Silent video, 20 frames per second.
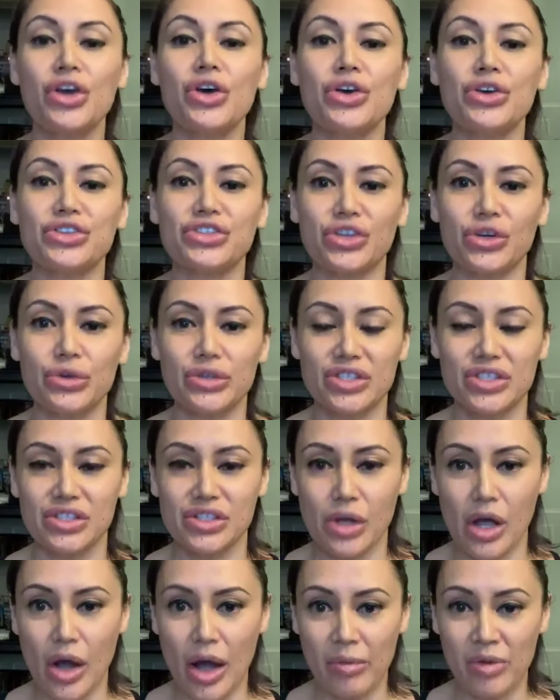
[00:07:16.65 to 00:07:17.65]
So
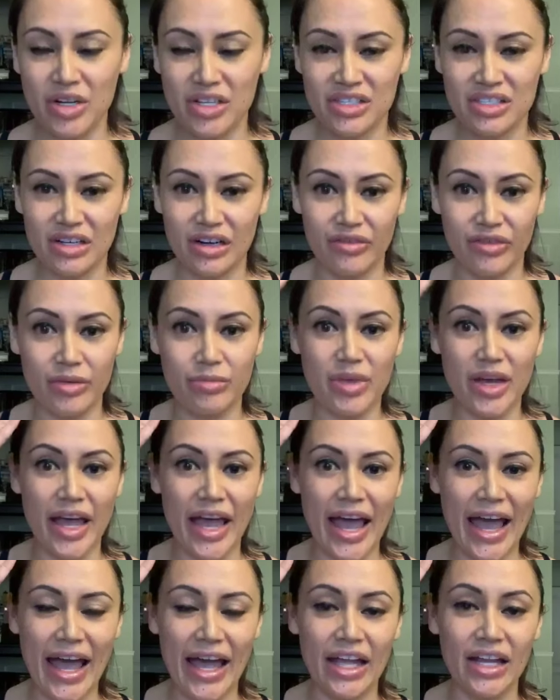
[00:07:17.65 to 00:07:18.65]
I'm gonna start from the
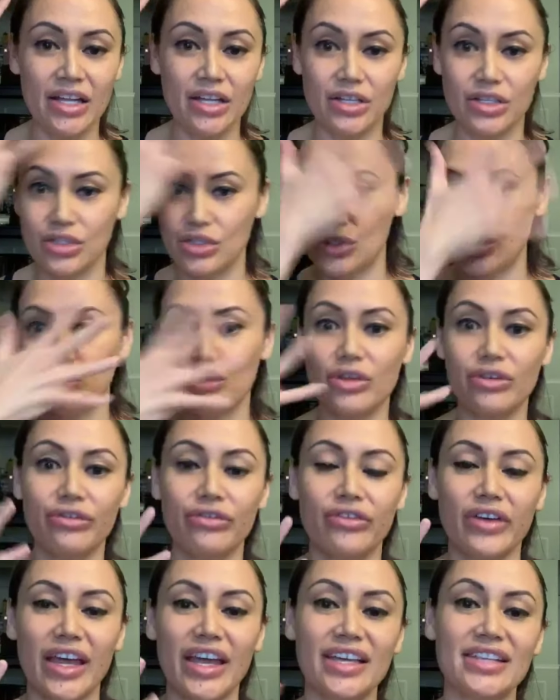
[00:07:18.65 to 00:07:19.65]
head, do the
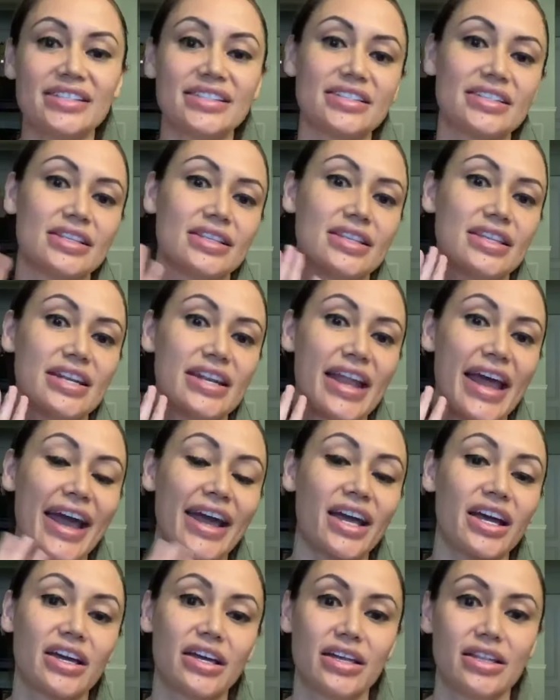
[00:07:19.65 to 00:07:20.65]
face, the neck,
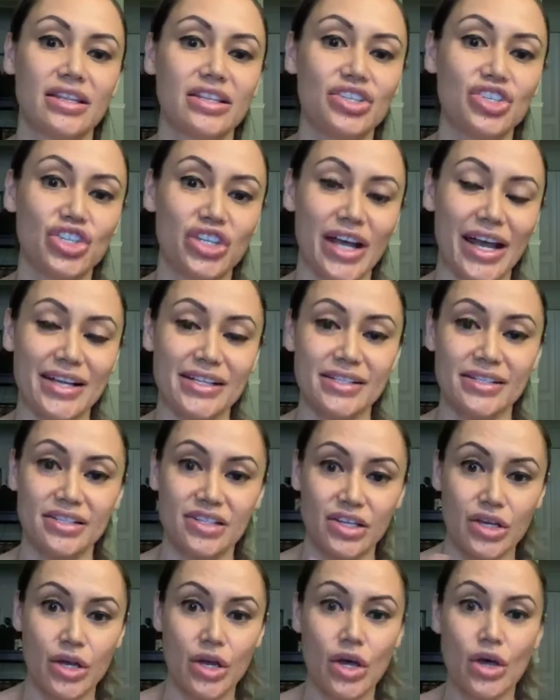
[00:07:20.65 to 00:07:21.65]
the chest,
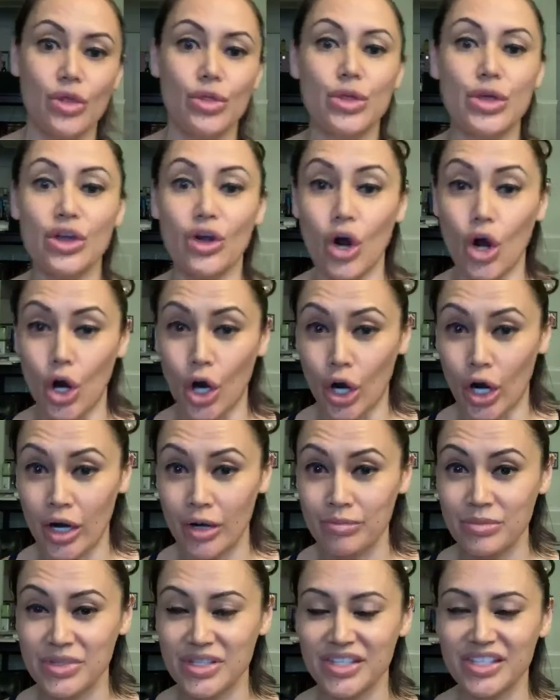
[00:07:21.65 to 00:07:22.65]
the
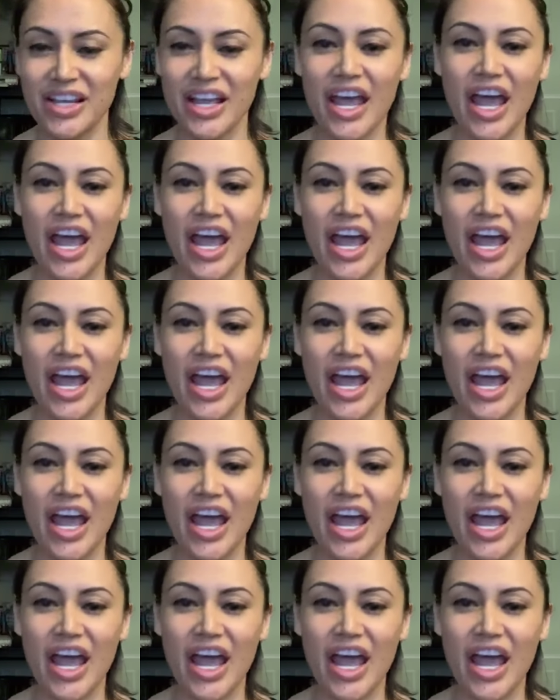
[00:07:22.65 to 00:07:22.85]
arms,